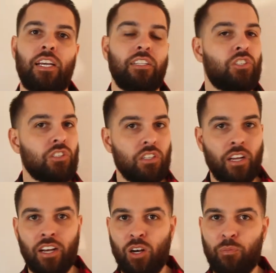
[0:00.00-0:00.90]
It's just going
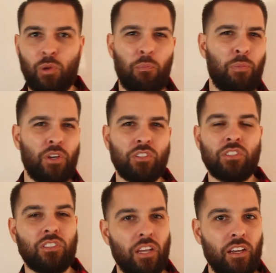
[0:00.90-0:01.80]
to help your beard
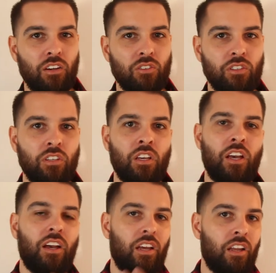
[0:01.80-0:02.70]
stay healthy
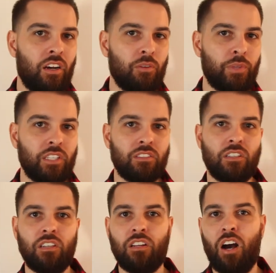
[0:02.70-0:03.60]
and help that
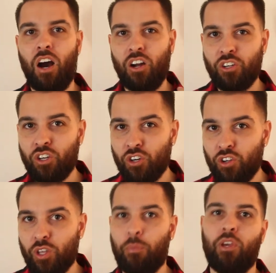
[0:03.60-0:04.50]
skin
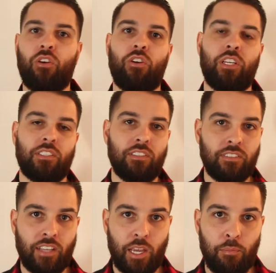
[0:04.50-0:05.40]
under the beard to
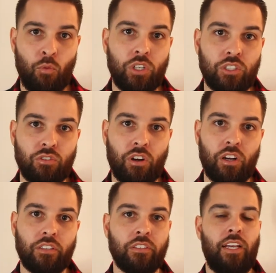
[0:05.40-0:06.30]
stay
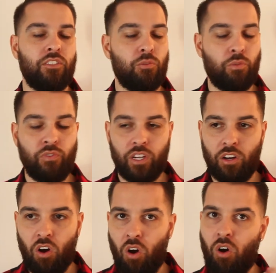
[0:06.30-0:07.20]
moisturized and to prevent
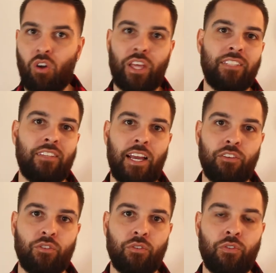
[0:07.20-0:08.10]
all that
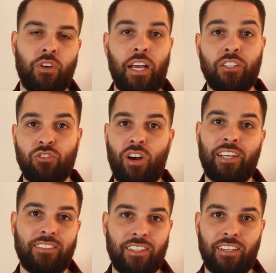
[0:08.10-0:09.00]
dandruff and
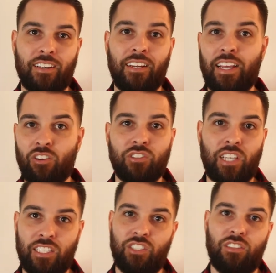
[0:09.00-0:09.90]
dry skin and
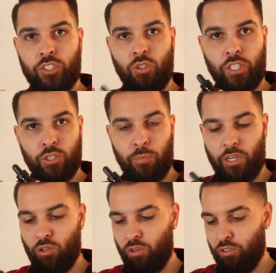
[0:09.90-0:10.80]
irritation. So this
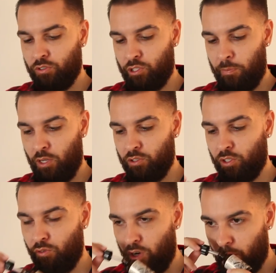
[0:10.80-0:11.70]
beard oil smells
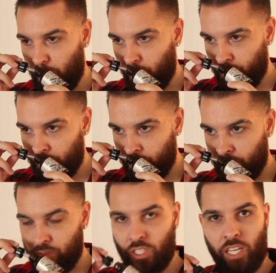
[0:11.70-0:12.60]
incredible.
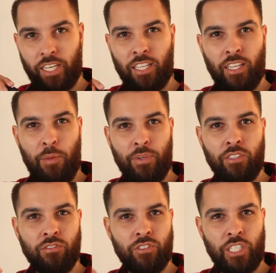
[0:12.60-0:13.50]
It's got like a
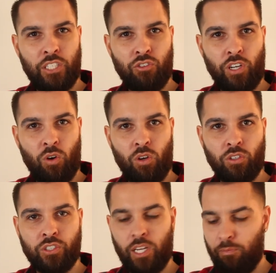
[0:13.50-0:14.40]
lemon tea tree
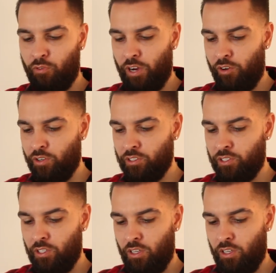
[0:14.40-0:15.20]
oil type fragrance.